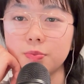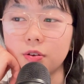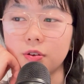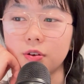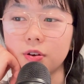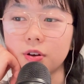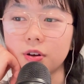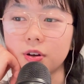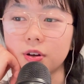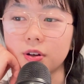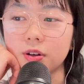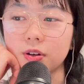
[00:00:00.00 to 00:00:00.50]

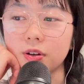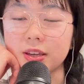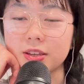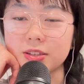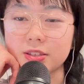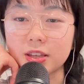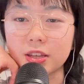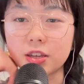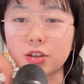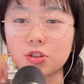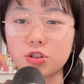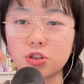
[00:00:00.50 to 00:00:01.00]
or I
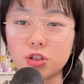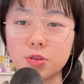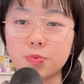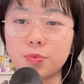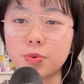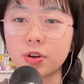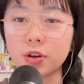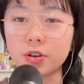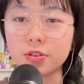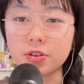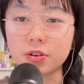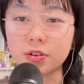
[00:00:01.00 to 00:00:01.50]
guess like a
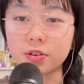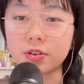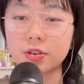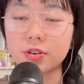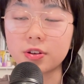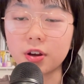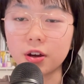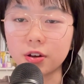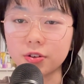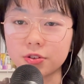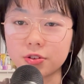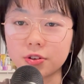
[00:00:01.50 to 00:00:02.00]
cheaper alter-
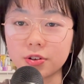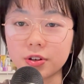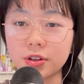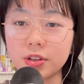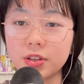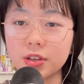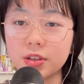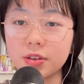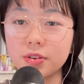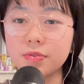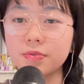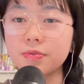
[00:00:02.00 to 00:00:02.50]

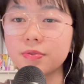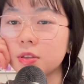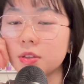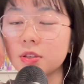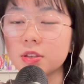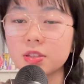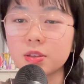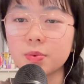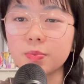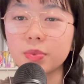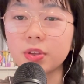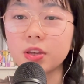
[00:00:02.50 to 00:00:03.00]
alternative
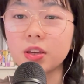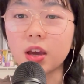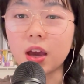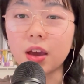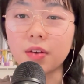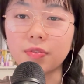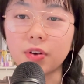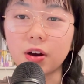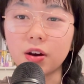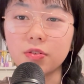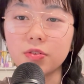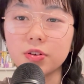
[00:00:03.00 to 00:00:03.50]
to something,
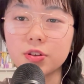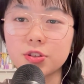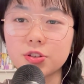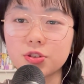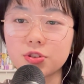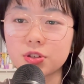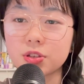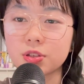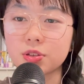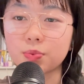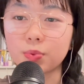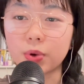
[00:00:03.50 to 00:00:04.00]
I've always
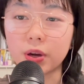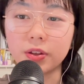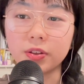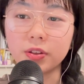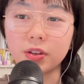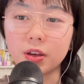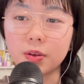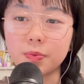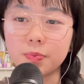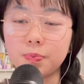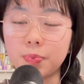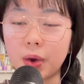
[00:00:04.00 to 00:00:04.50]
just wound
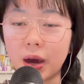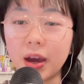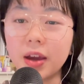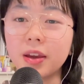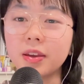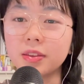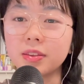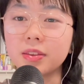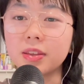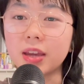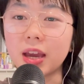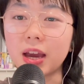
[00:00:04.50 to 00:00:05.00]
up
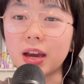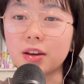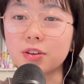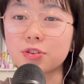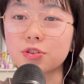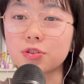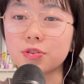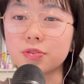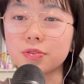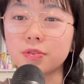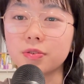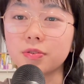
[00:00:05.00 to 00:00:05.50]
buying the
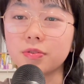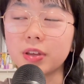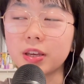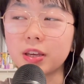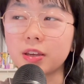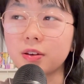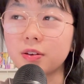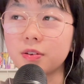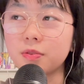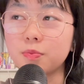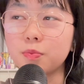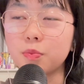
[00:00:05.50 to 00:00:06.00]
actual
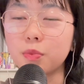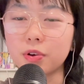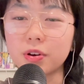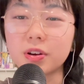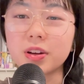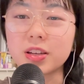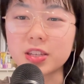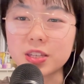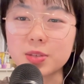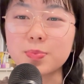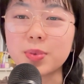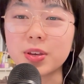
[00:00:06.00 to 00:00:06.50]
like more
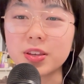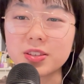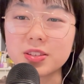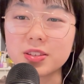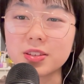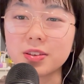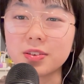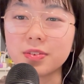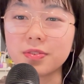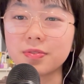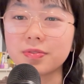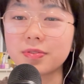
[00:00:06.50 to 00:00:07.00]

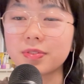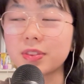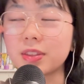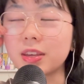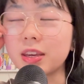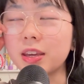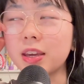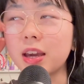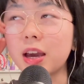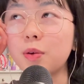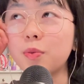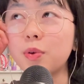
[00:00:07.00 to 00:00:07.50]
expensive
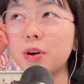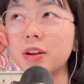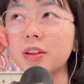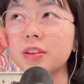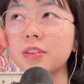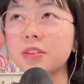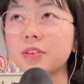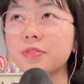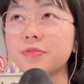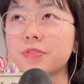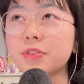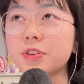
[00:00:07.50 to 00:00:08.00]
thing I wanted
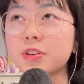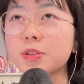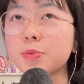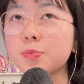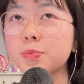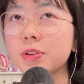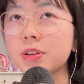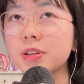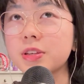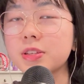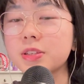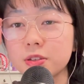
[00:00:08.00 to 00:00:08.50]
in the first
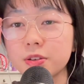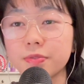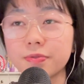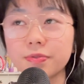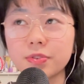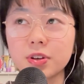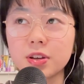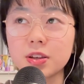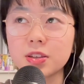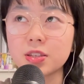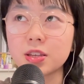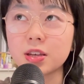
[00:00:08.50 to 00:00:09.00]
place. So
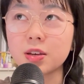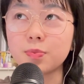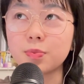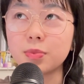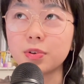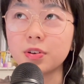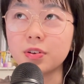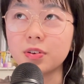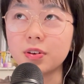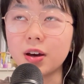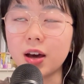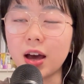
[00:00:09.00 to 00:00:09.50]
for
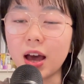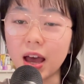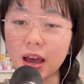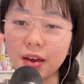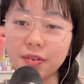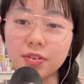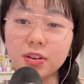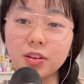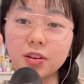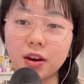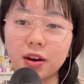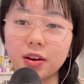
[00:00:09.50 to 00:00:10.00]
example, I
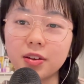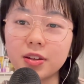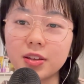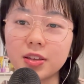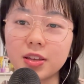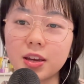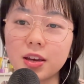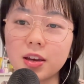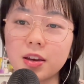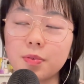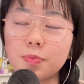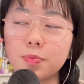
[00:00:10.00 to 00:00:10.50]
haven't gotten it
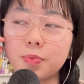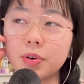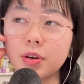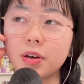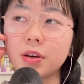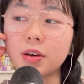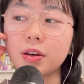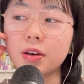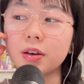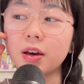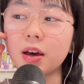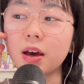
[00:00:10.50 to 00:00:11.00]
yet,
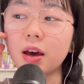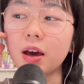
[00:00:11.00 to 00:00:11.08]
but